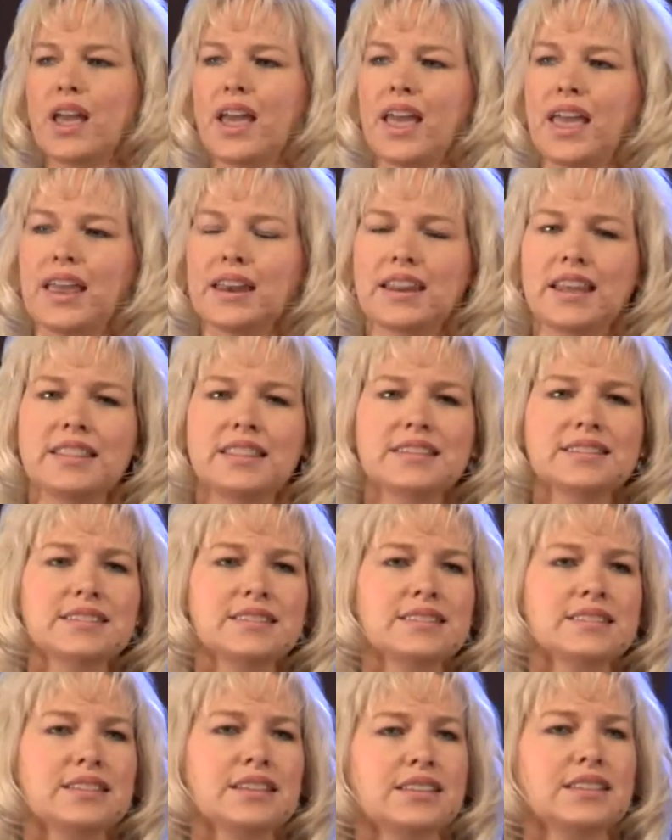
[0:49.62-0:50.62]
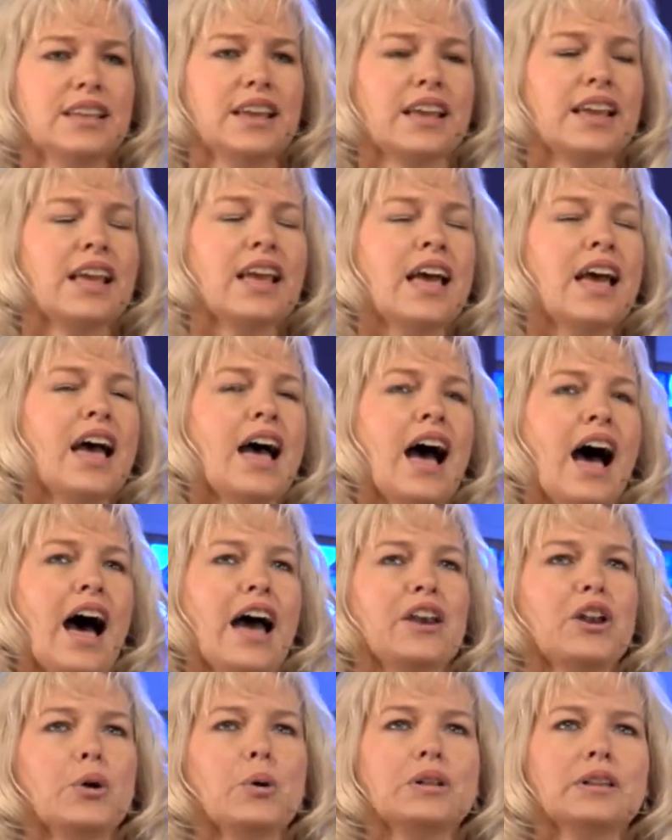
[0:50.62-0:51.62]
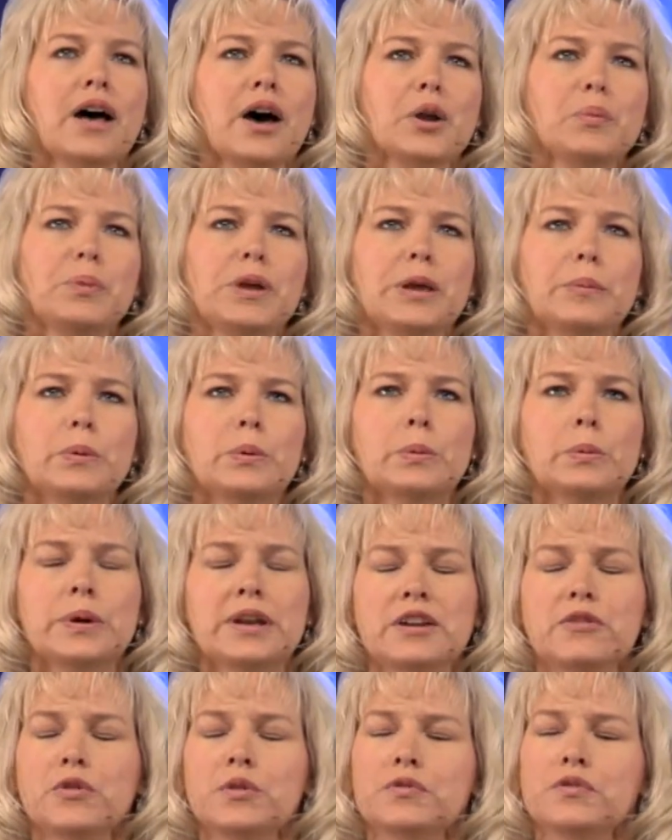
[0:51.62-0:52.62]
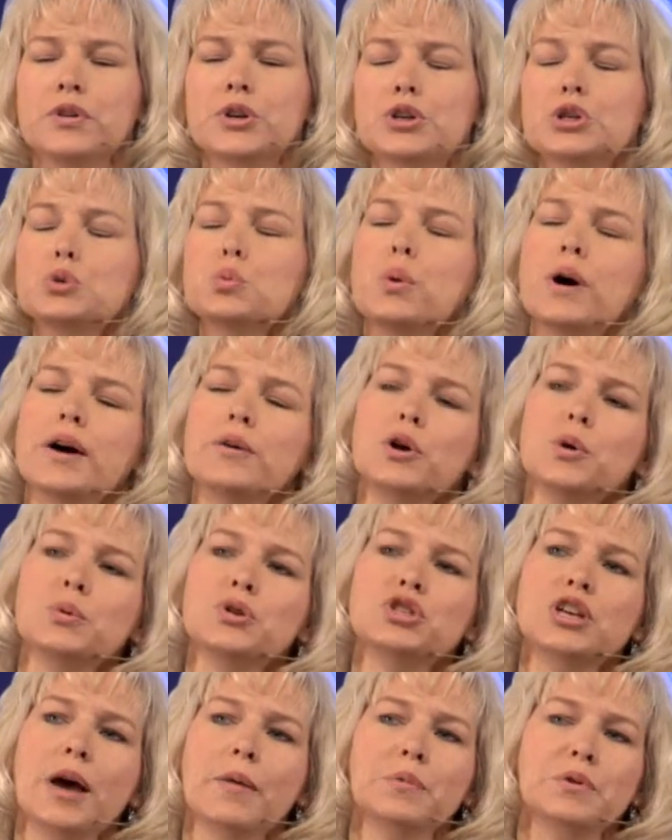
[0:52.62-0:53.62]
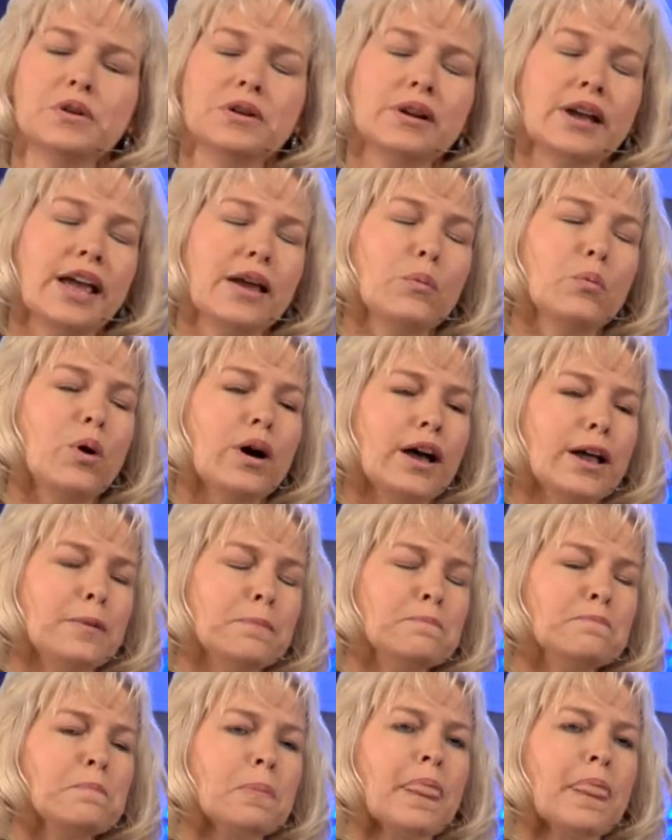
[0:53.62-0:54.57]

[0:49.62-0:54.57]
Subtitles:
8, and this is the thing, I know a lot of people read verse 1, Romans chapter 8:1,